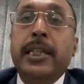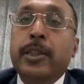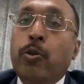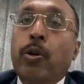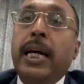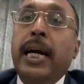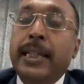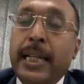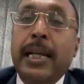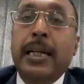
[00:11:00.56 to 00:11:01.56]
is not
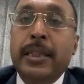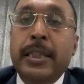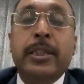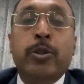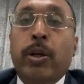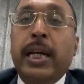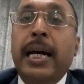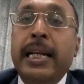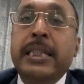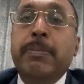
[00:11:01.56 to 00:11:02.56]
an
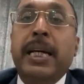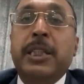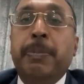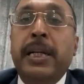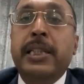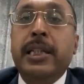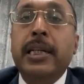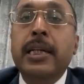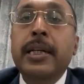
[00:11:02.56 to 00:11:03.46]
eligible expenditure,